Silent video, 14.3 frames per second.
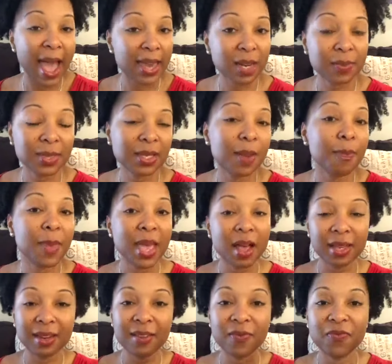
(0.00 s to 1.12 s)
items in the mail
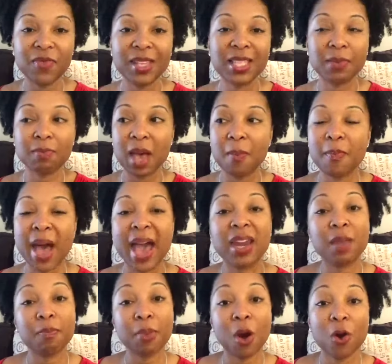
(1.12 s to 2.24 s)
and it fits my
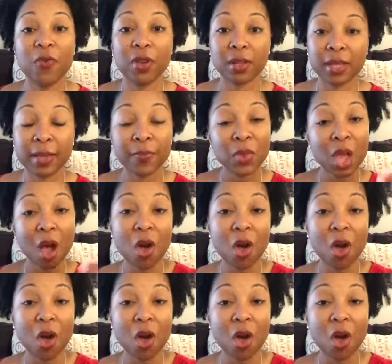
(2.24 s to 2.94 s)
body perfectly.